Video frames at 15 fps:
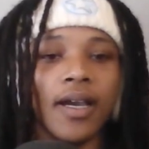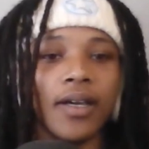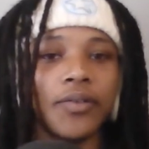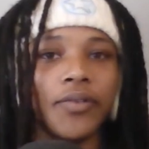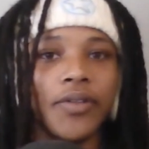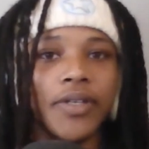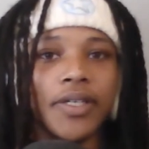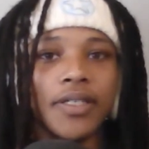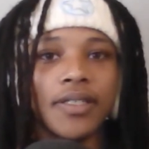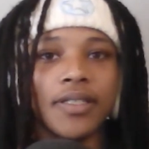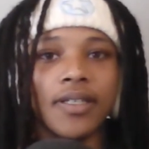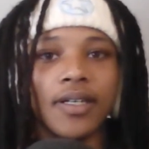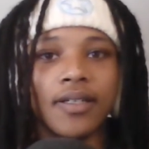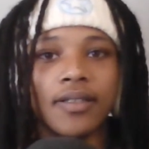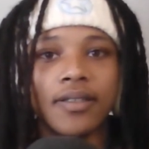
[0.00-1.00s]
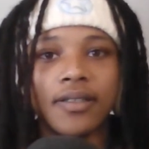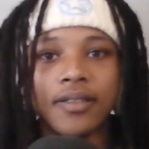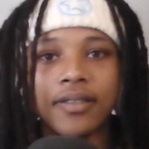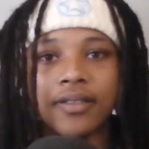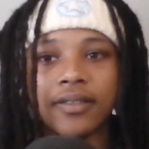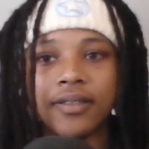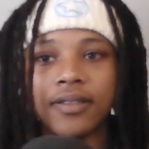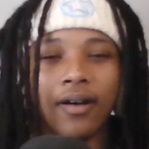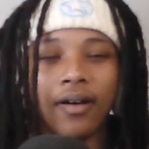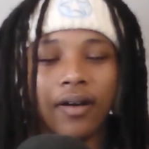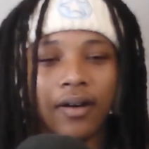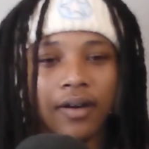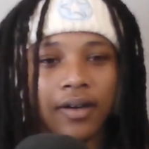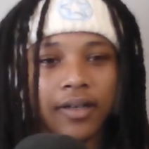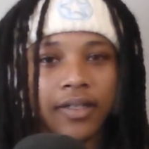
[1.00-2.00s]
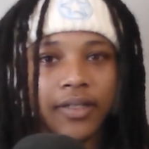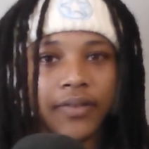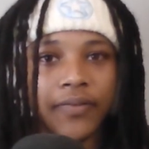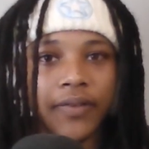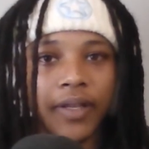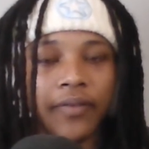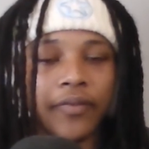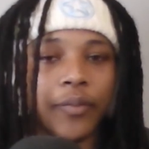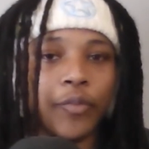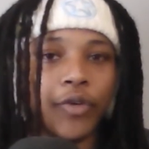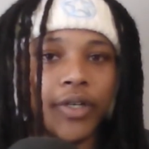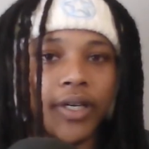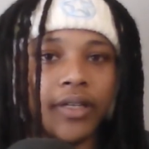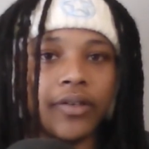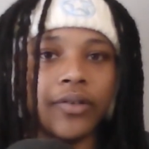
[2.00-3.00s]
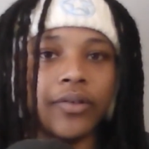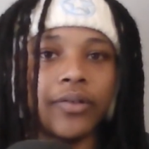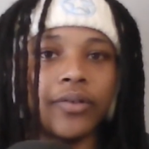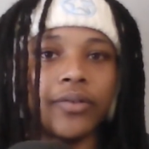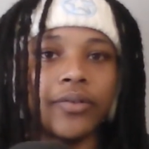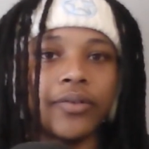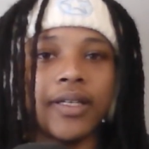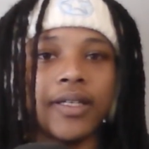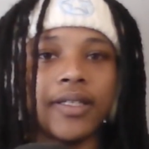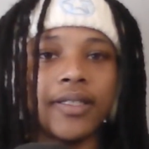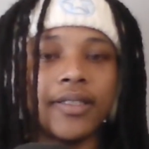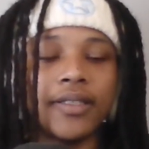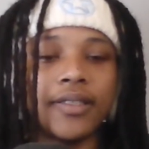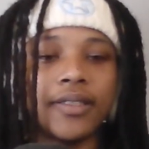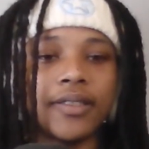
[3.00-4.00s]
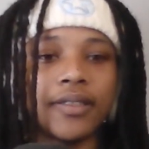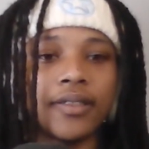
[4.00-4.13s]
I do think it's kind of odd. It's like, from what I know, he's